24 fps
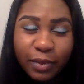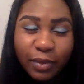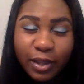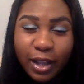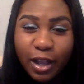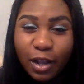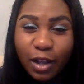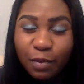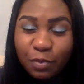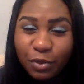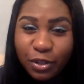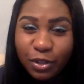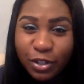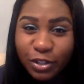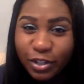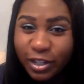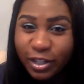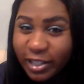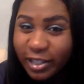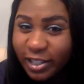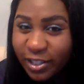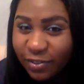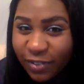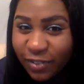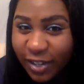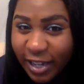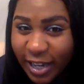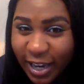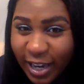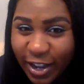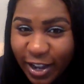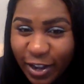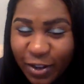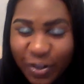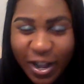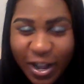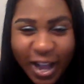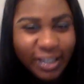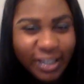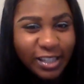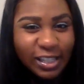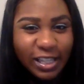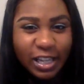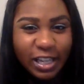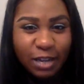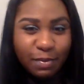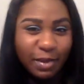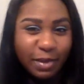I hope you enjoyed this video. I'll
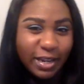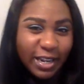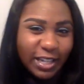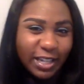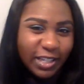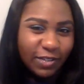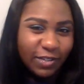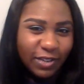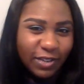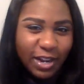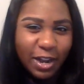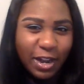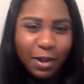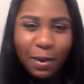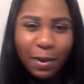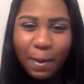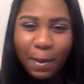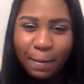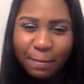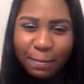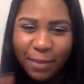see you in my next video.